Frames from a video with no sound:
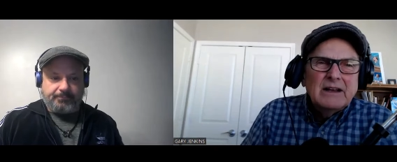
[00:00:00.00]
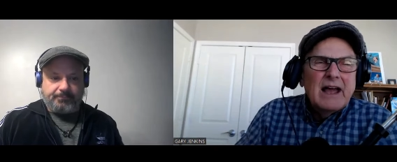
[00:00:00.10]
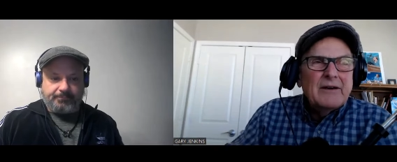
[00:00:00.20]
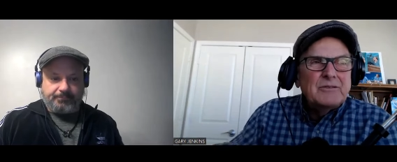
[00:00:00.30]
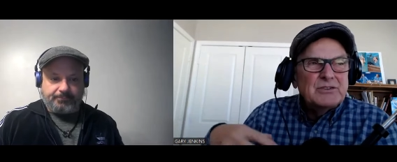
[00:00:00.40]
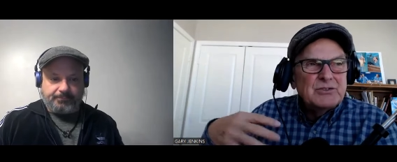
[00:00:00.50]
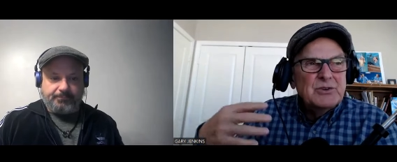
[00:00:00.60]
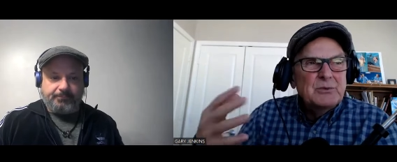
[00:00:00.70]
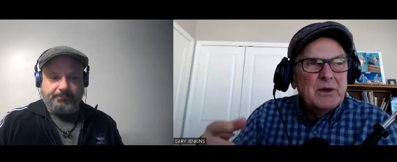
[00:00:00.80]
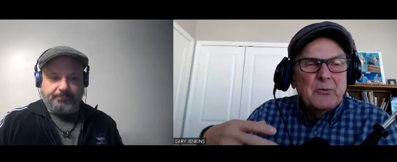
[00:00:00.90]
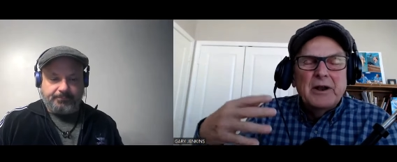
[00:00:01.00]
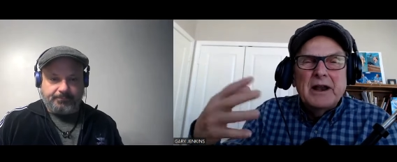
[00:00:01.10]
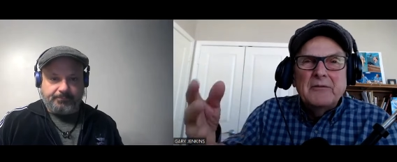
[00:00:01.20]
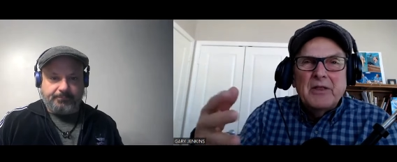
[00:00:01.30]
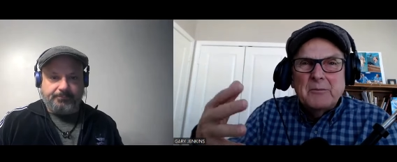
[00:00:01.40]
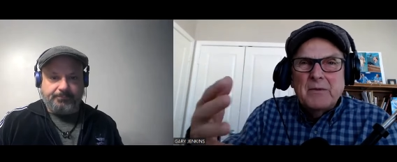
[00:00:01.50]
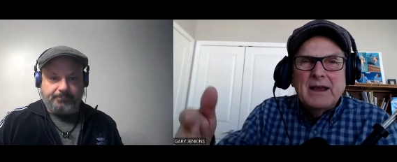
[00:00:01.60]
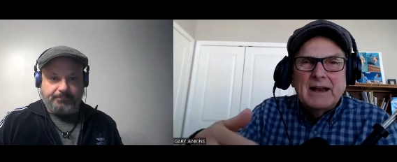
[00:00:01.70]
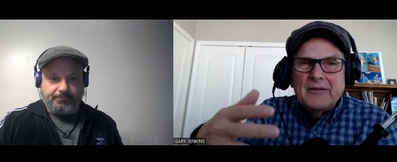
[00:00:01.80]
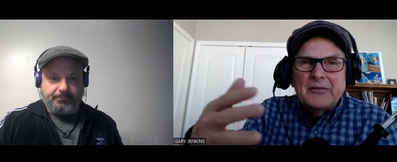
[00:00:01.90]
Speaker 1: And I have to assume that whatever they
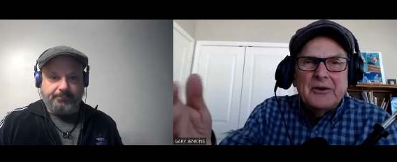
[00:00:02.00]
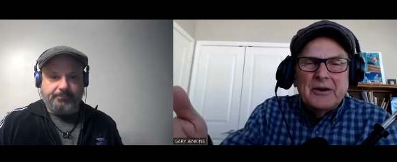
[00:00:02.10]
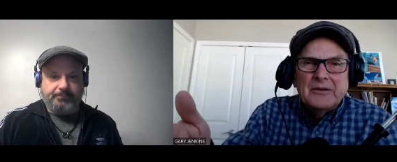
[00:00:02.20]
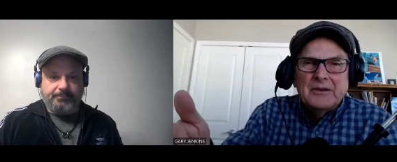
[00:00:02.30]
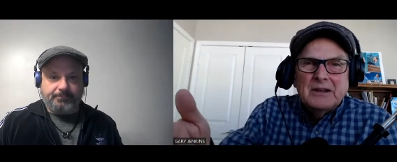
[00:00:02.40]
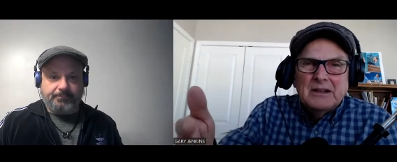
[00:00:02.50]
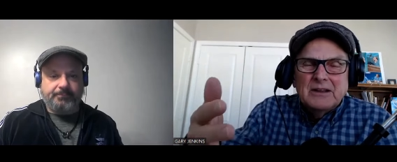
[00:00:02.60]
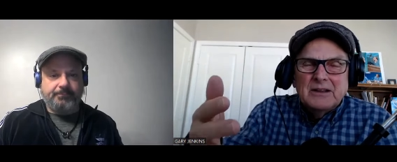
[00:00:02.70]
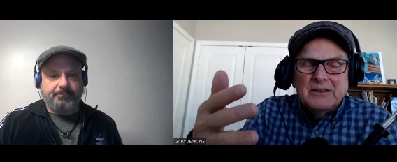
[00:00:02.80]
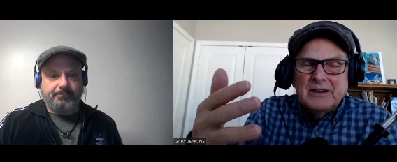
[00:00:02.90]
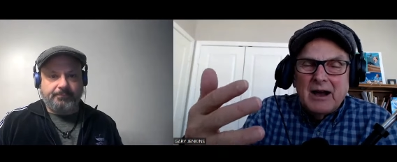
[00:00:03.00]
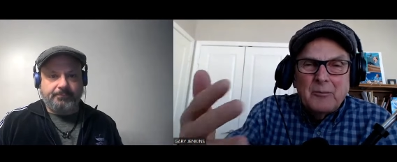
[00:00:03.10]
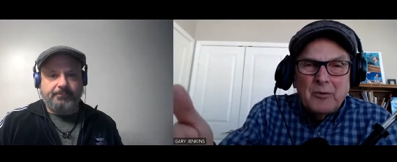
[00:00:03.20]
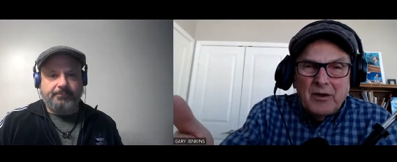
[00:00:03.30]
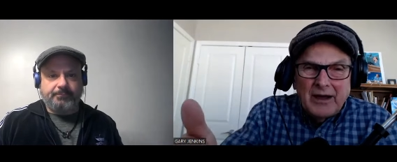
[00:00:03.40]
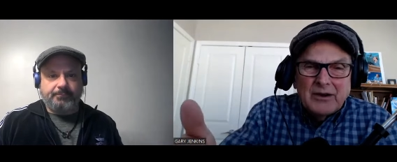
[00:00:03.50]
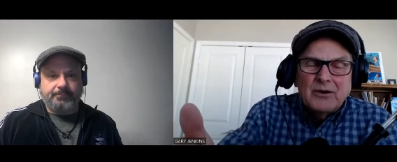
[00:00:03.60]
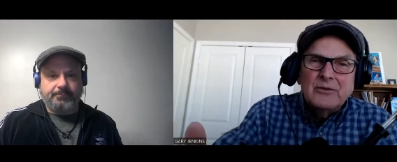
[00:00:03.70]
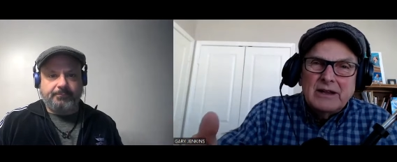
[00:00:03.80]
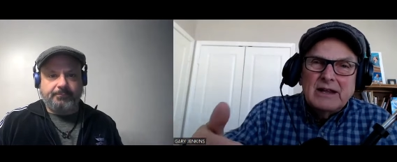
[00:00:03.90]
made out there, the Al
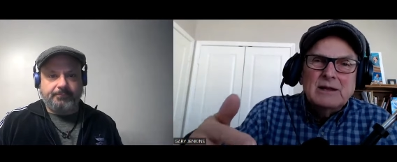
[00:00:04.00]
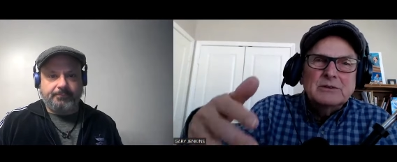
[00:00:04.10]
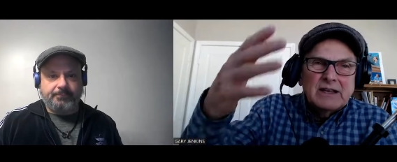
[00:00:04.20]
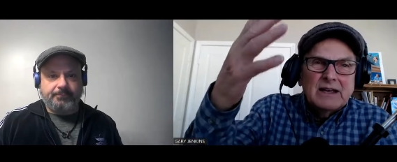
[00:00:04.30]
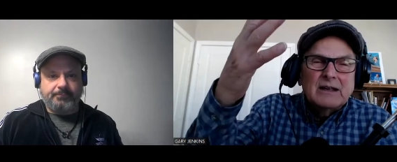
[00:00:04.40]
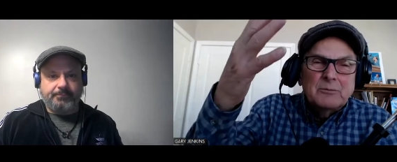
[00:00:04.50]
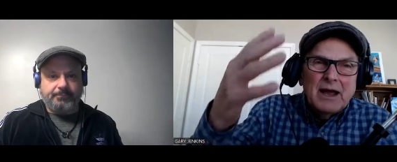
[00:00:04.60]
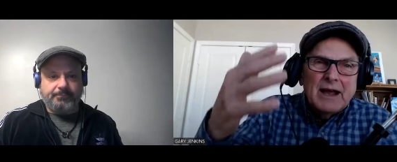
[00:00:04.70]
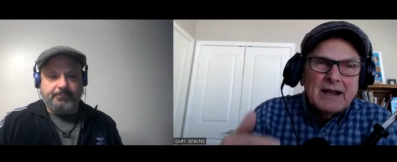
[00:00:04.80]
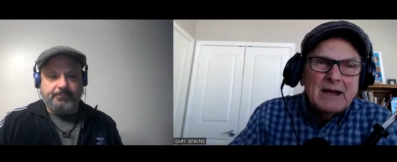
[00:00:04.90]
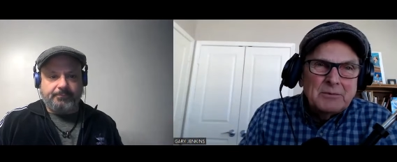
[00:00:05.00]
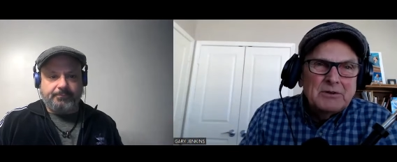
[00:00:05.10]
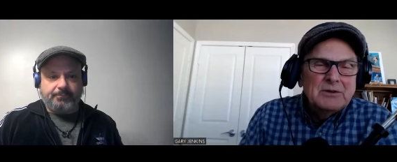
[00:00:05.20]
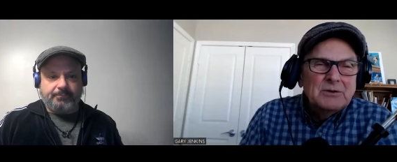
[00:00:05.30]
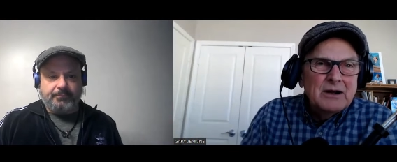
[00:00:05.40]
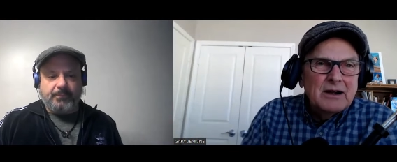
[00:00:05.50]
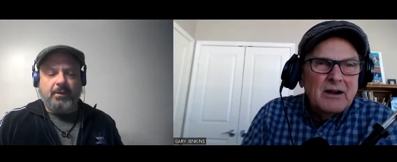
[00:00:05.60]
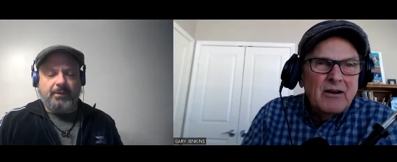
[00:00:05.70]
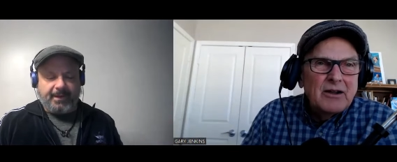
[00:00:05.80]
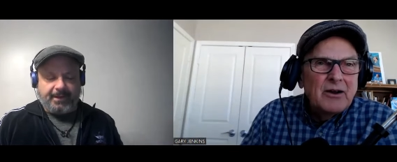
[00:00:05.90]
Pilotto, then he was kicking back up to
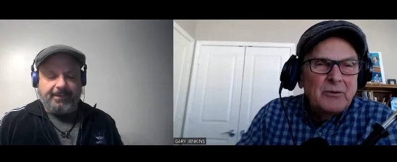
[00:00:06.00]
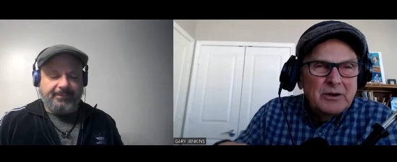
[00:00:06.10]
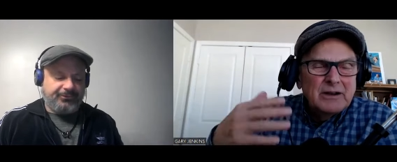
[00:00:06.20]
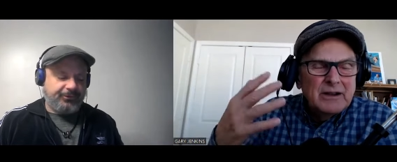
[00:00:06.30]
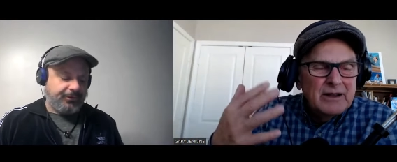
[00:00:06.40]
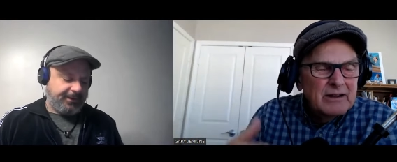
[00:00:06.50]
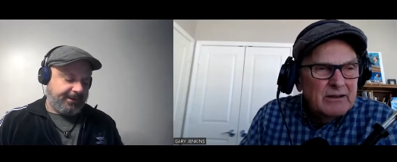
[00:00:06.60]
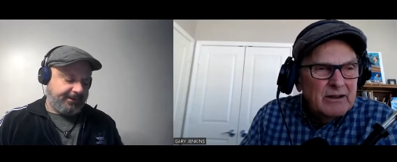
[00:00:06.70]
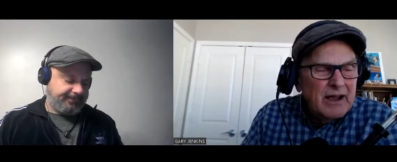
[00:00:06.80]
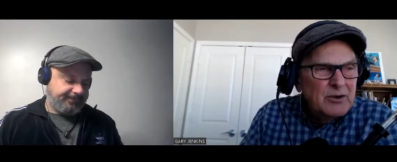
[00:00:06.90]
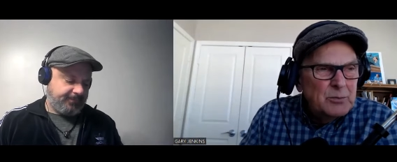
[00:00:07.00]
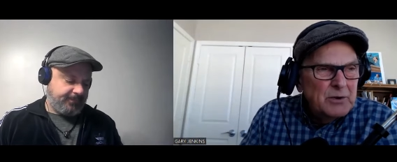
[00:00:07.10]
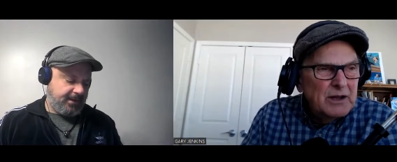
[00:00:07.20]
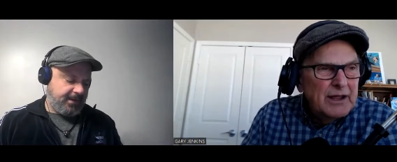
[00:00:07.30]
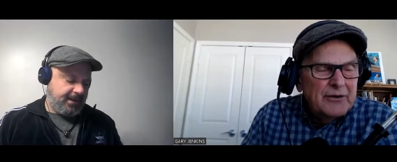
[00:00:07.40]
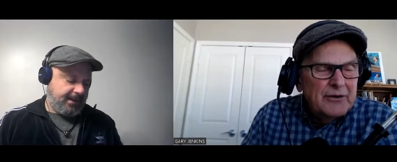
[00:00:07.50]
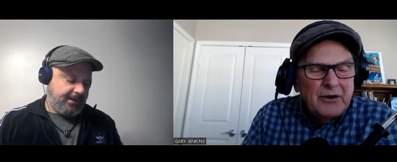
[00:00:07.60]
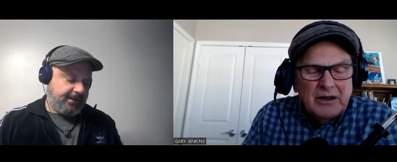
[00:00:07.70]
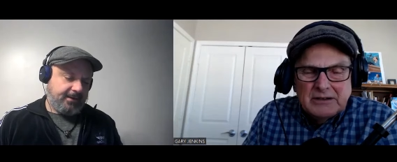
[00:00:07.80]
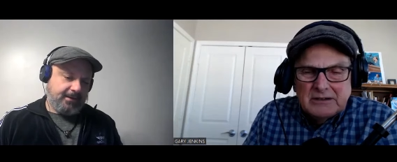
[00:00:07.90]
Speaker 2: Cardo, I'm sure, Iupa later
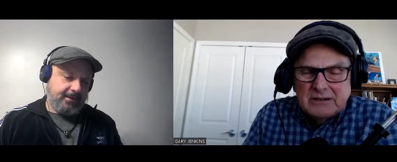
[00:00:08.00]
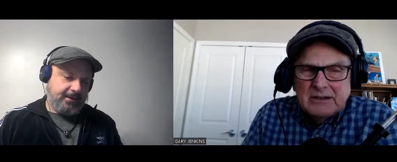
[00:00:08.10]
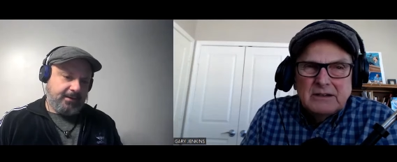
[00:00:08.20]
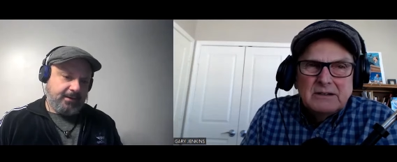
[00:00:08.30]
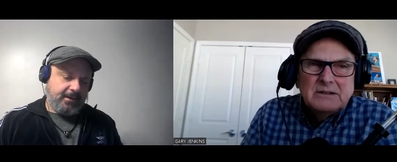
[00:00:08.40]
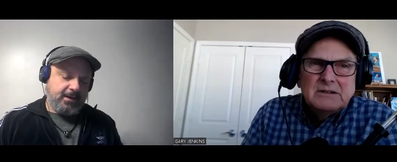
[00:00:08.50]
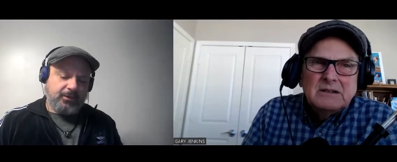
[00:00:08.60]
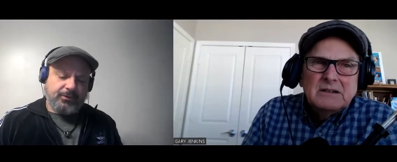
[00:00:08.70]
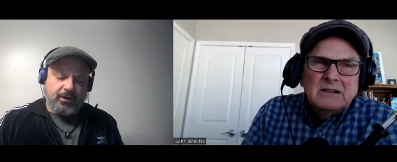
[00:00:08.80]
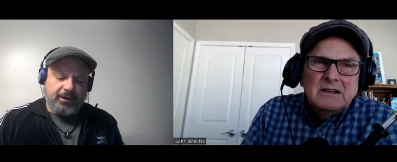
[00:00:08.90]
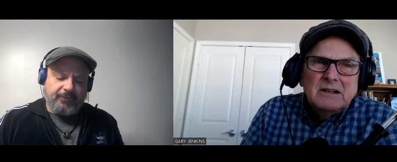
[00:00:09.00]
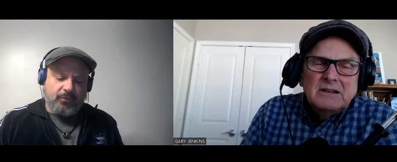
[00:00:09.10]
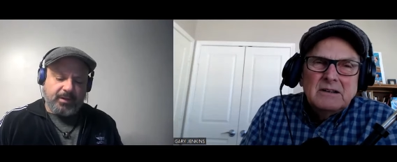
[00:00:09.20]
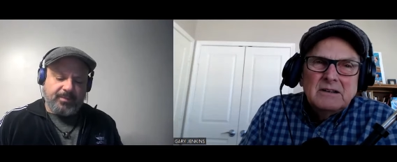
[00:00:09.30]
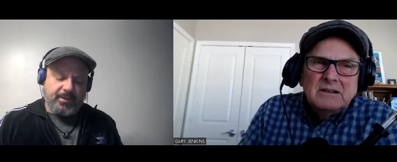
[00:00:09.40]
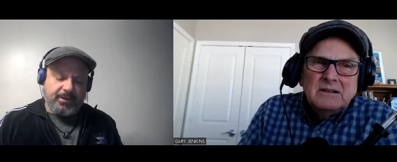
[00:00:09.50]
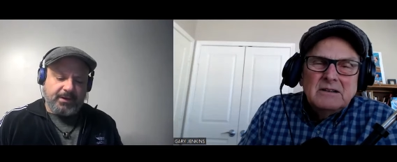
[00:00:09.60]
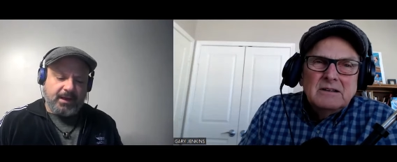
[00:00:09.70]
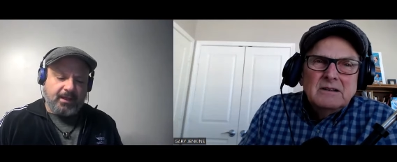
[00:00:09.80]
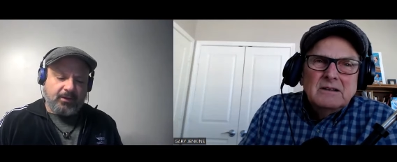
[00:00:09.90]
on. You know, $30-40
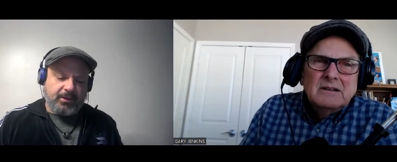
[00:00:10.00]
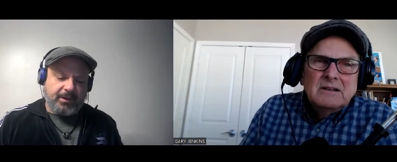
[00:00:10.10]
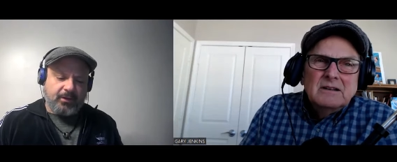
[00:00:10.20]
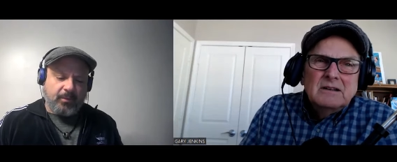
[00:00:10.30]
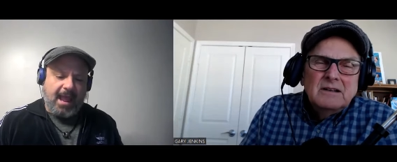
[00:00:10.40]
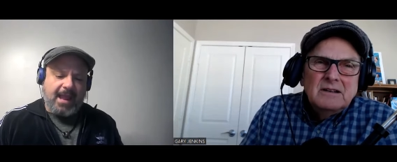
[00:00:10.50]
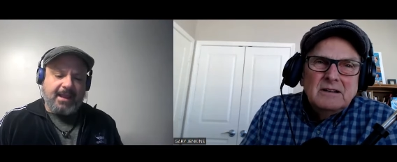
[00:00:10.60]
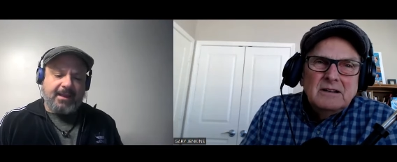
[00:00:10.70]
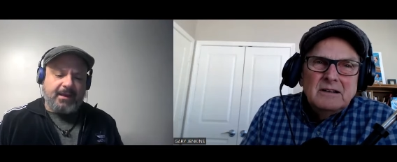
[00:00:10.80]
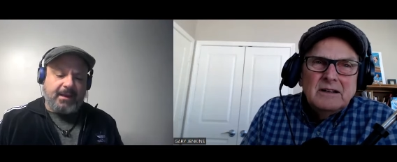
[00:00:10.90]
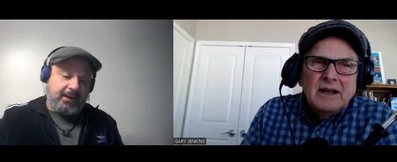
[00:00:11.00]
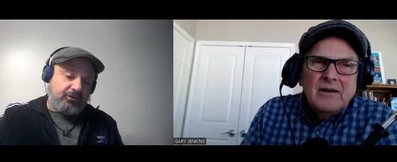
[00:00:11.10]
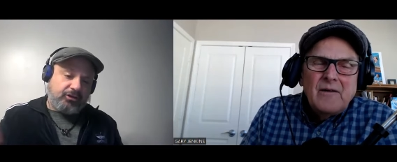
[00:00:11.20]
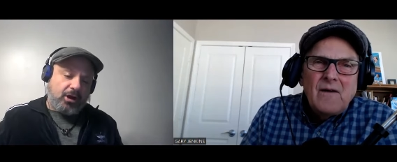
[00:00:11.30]
million a year racket in